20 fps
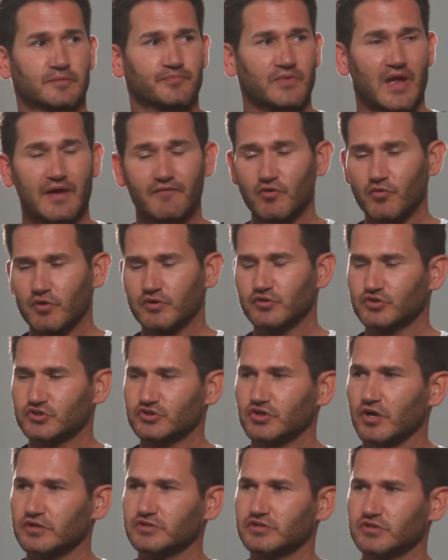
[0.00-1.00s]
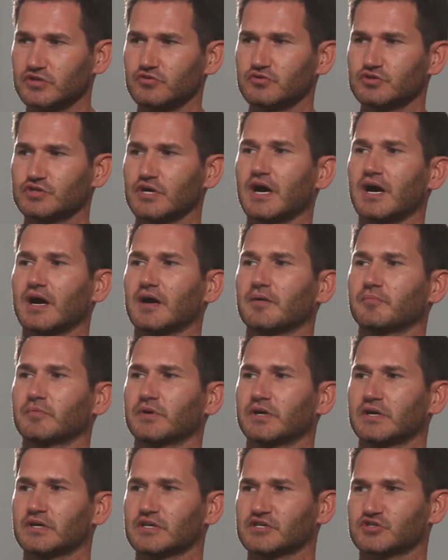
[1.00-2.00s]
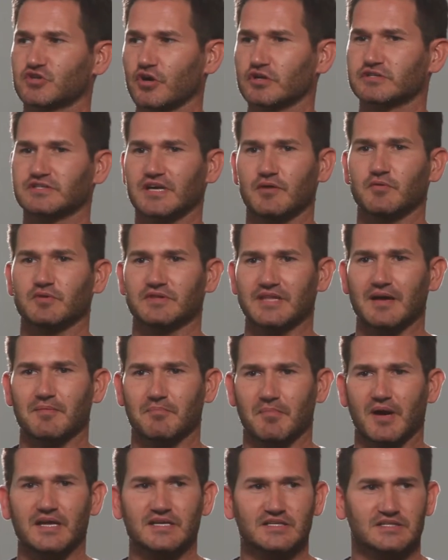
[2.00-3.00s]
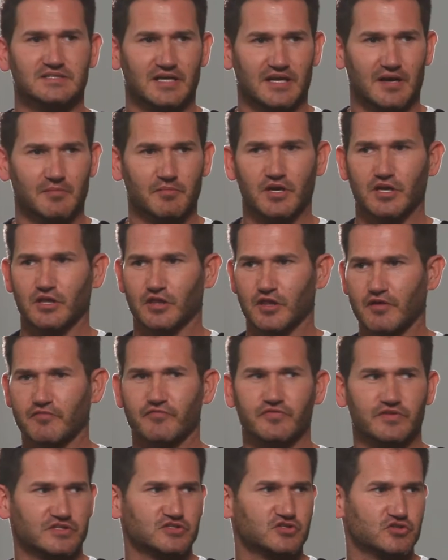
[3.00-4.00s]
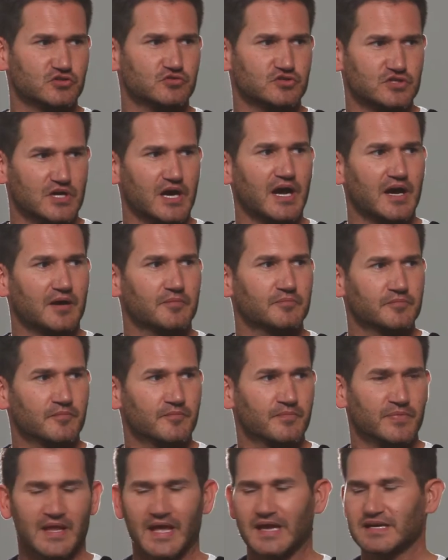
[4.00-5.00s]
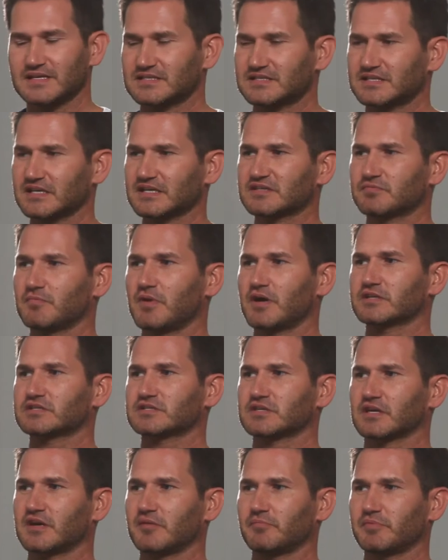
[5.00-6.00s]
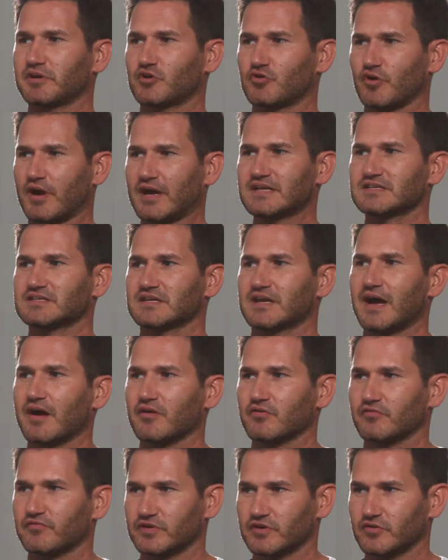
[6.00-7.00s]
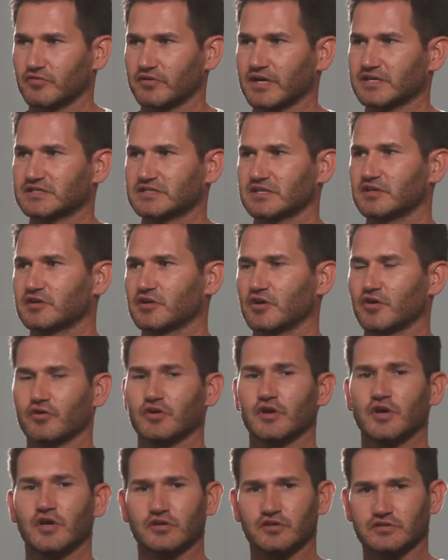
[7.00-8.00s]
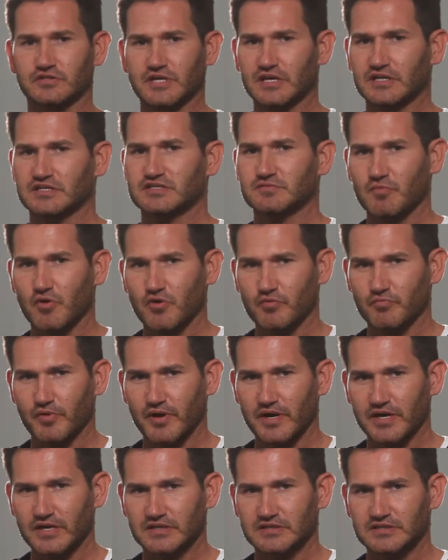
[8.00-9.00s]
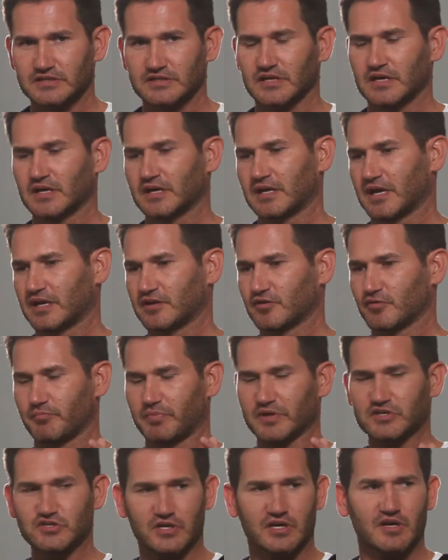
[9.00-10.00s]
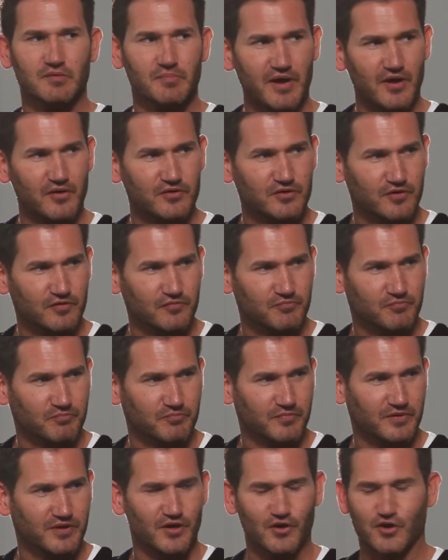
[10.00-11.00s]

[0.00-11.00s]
Everyone who starts a new job starts out with that mindset. I'm going to love this new job. And in six months, the company grinds it out of you. And next thing you know, you're taking smoke breaks, and you're bitching about your you know,